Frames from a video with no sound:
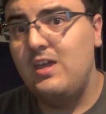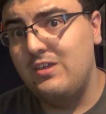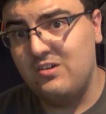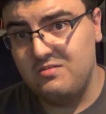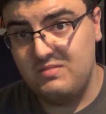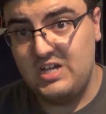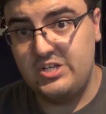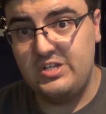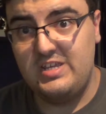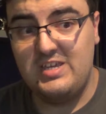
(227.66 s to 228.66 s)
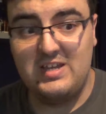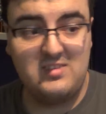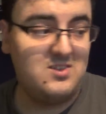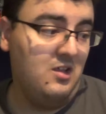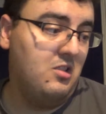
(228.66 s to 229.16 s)
You can imagine he
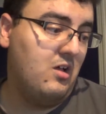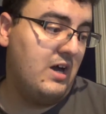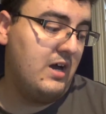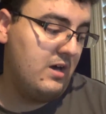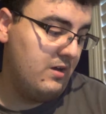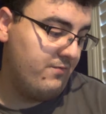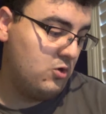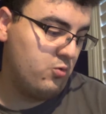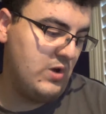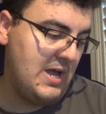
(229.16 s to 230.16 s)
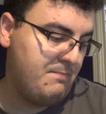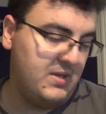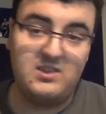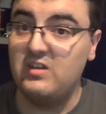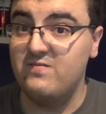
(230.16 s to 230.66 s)
gets a lot of crap
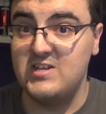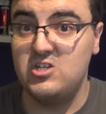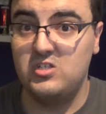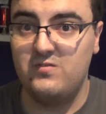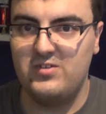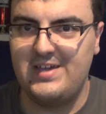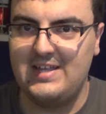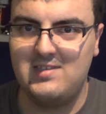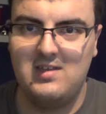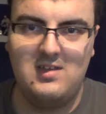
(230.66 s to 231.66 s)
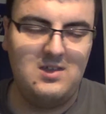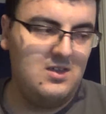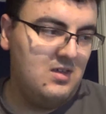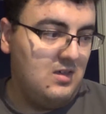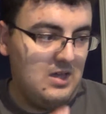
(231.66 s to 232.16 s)
at conventions for that.
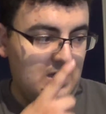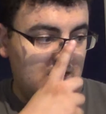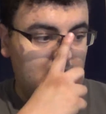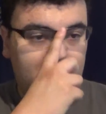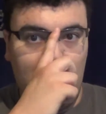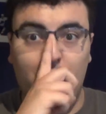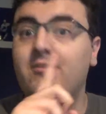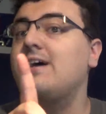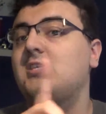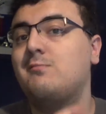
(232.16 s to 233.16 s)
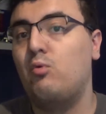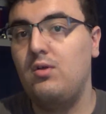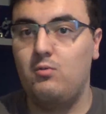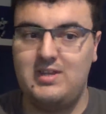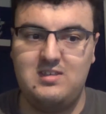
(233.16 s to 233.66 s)
I will not
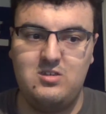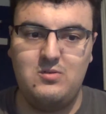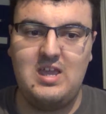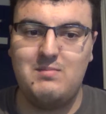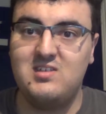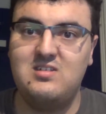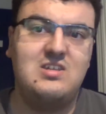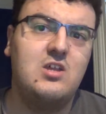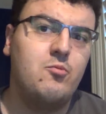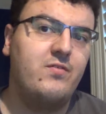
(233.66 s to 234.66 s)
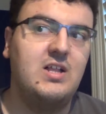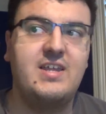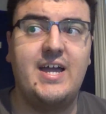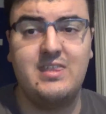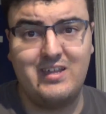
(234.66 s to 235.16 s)
spoil what his new name is because he did reveal
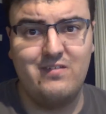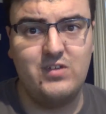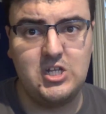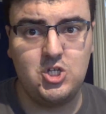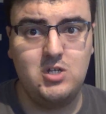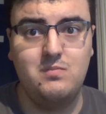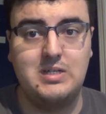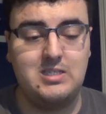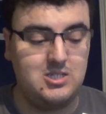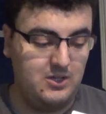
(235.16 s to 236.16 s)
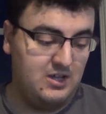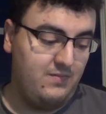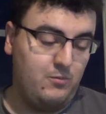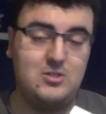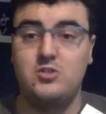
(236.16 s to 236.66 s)
it at the convention, but
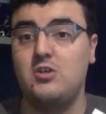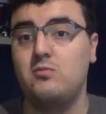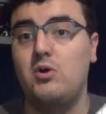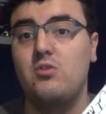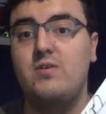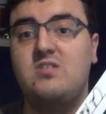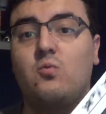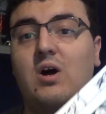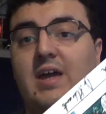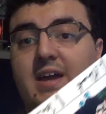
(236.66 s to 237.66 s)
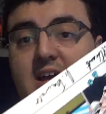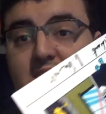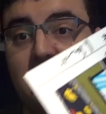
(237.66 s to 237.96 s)
which is also part of the reason why I got